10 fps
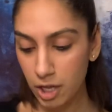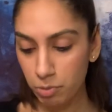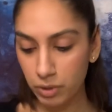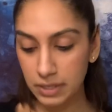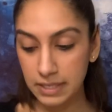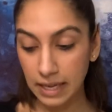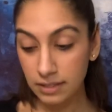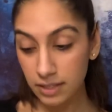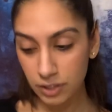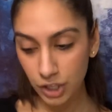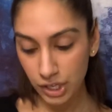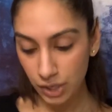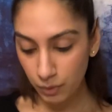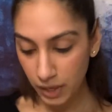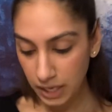present to
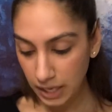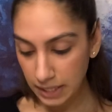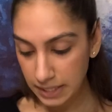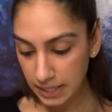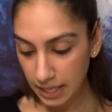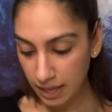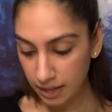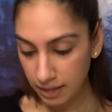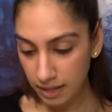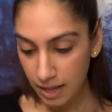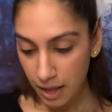you an idea,